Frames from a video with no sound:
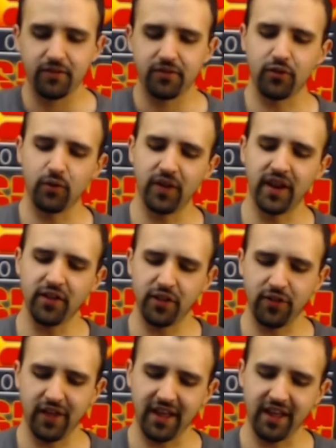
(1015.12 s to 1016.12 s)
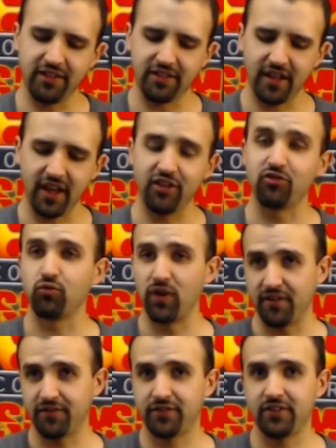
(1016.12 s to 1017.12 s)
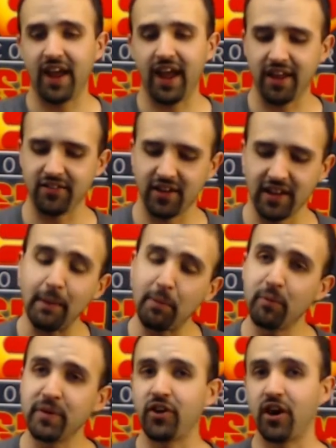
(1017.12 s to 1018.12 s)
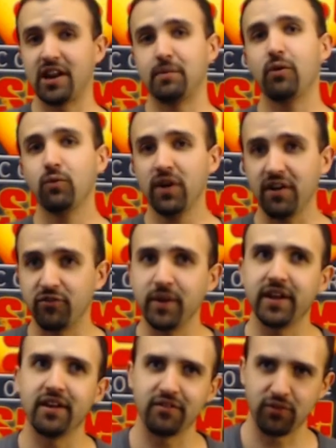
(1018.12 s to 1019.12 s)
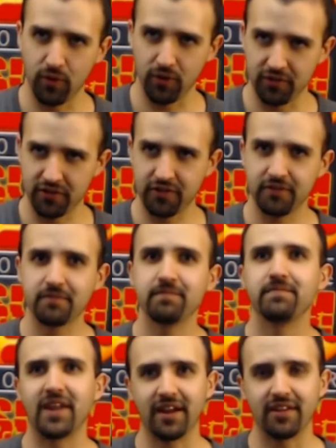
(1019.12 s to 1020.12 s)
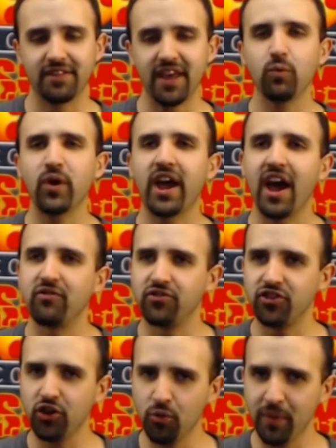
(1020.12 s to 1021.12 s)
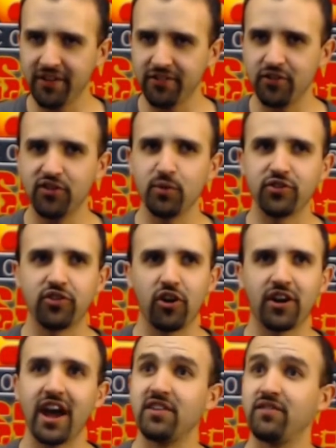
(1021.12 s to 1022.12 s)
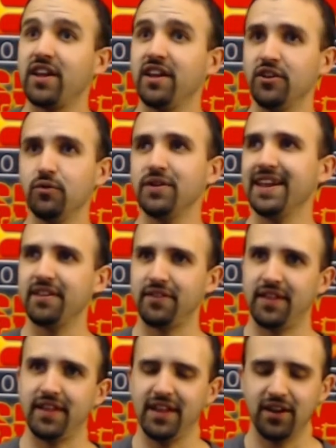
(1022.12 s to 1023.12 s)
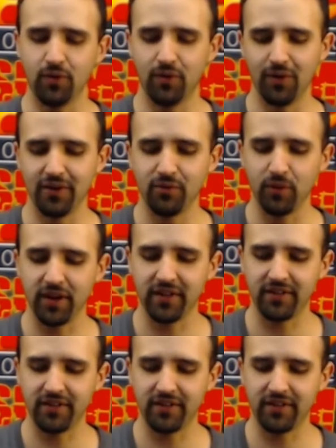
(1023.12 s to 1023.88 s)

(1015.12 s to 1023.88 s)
another thing is Rift, and a lot of people have been talking about Rift because, of course, like I said, we have Geomancers, which are kind of a unique thing in Hordes. It's a